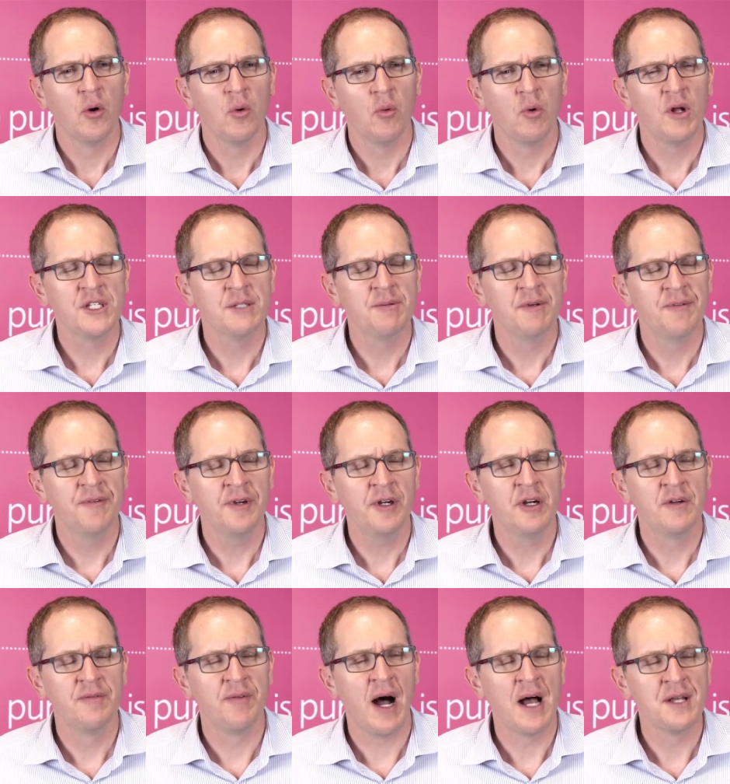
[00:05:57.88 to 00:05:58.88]
Well, to be
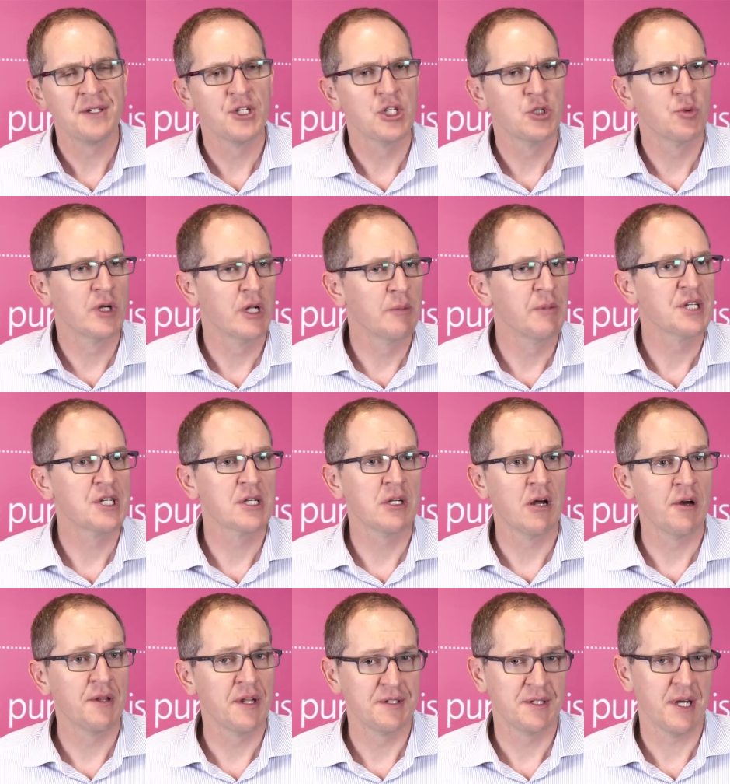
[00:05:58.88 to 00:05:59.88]
fair, advisors were a little bit
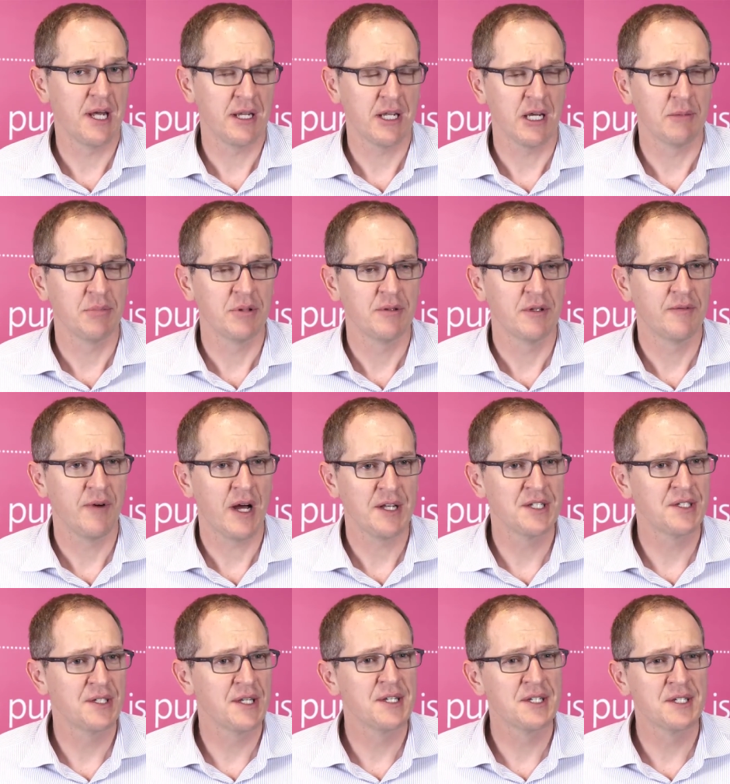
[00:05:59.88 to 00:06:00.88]
slow on the take-up.
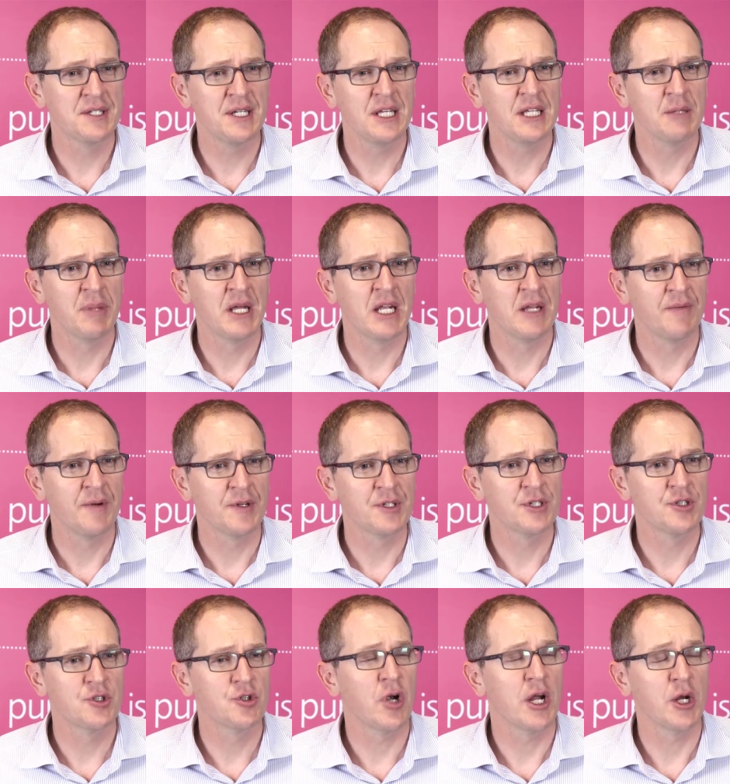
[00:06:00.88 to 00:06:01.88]
Advisors didn't see the benefits
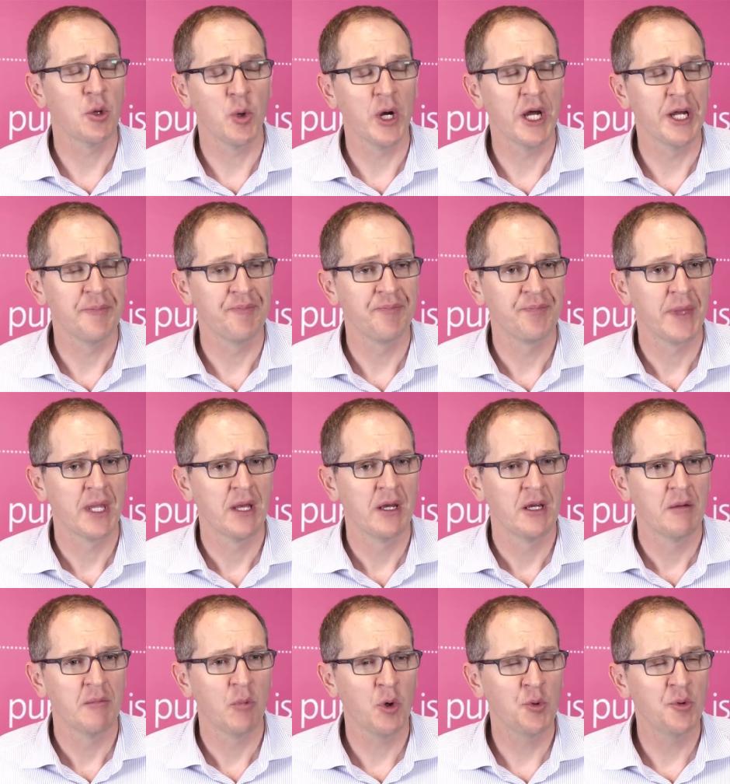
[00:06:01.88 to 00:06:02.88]
straight away.
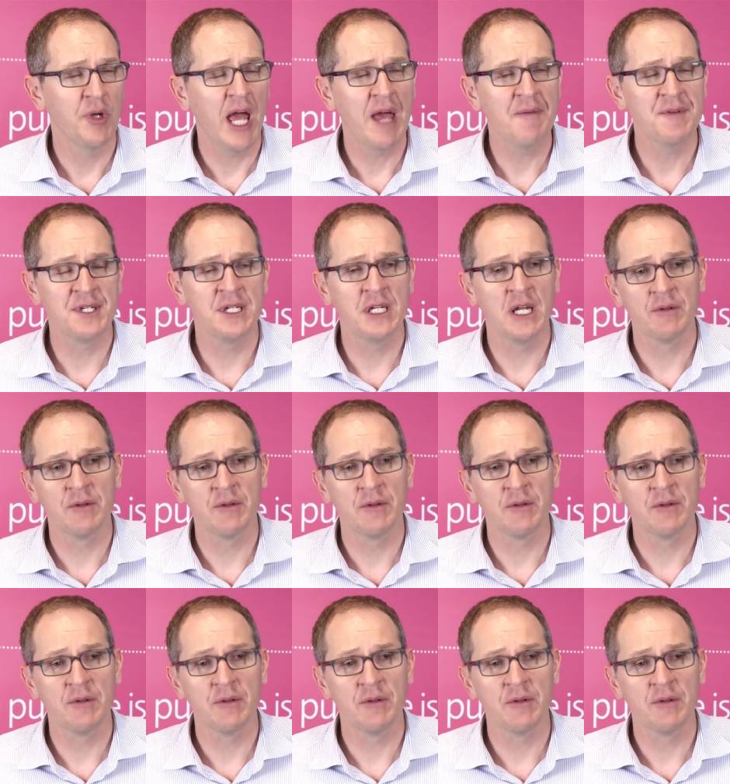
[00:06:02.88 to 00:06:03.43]
What we have seen